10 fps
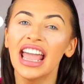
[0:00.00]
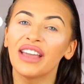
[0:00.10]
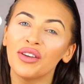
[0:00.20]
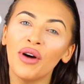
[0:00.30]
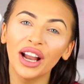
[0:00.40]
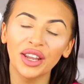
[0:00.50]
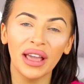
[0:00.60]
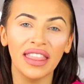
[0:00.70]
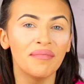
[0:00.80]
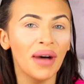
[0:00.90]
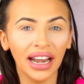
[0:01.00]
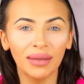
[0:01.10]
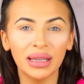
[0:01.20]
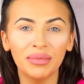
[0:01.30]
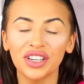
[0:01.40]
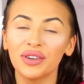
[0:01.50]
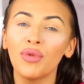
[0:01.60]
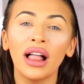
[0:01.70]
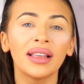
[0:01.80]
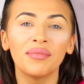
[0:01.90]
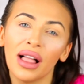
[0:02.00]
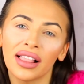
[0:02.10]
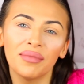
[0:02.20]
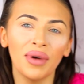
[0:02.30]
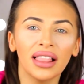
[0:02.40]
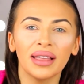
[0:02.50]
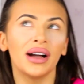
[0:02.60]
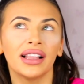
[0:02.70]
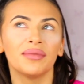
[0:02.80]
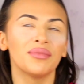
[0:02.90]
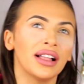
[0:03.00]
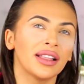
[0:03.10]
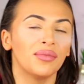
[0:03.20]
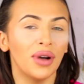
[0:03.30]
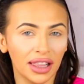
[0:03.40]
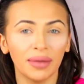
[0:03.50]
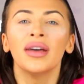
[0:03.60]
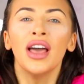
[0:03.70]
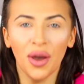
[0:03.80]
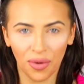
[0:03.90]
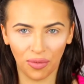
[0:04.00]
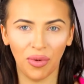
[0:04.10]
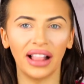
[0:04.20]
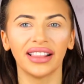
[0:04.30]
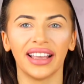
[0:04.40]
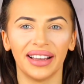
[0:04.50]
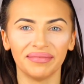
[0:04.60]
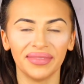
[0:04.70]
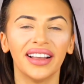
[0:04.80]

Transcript: If you are new here, then my name's Imogen. Welcome, welcome, welcome, welcome, welcome, welcome, welcome.